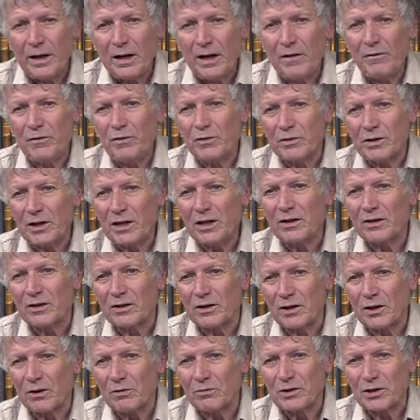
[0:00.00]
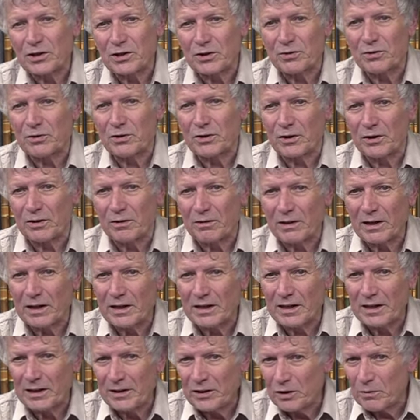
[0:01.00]
If you did not know the story
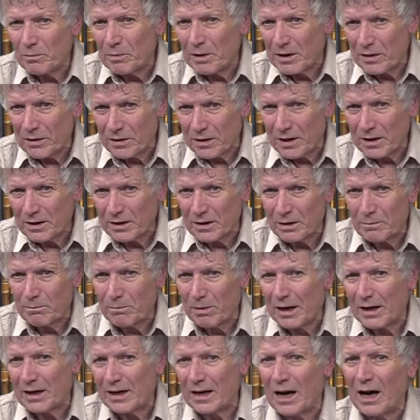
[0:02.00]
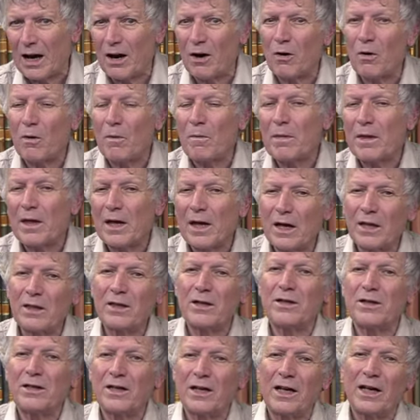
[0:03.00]
already, you may think that by now
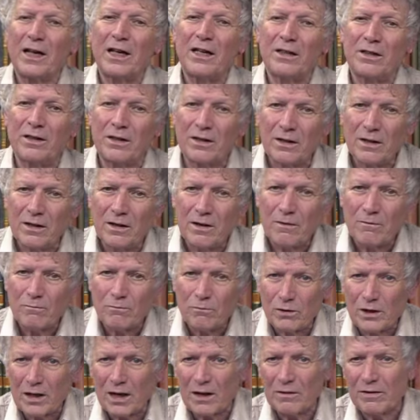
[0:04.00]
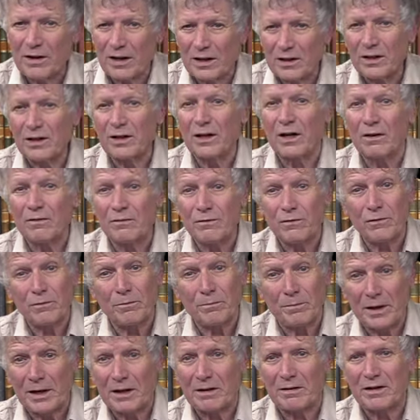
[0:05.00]
Henry VIII would have had enough
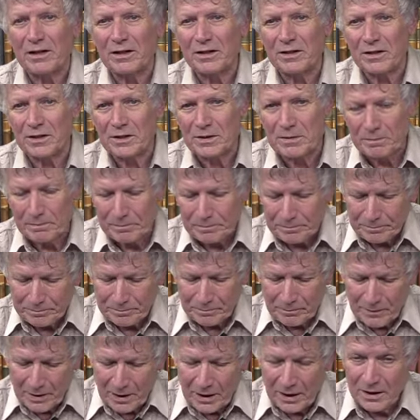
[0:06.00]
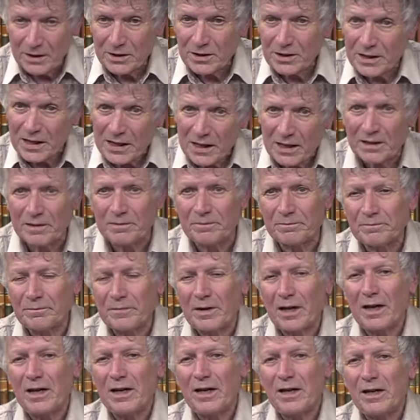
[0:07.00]
of marriages. Instead,
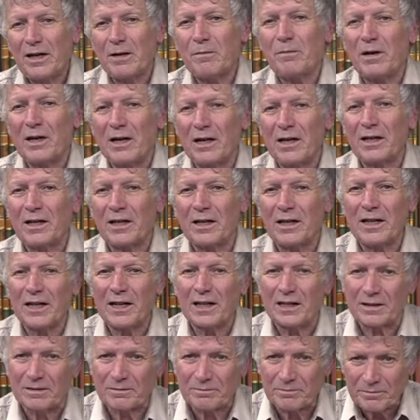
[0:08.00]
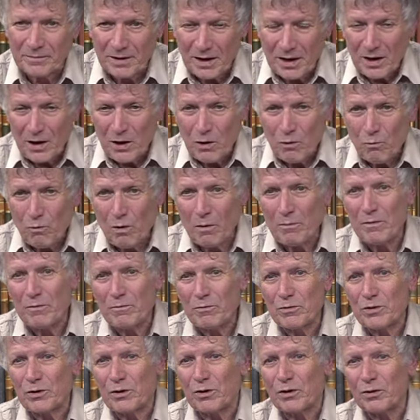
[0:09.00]
he married again. What we
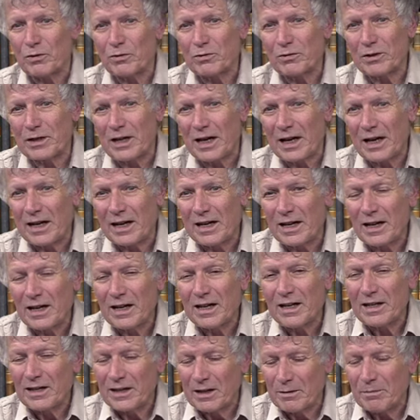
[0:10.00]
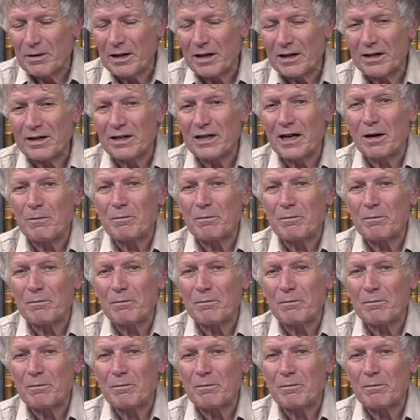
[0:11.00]
would call today, he married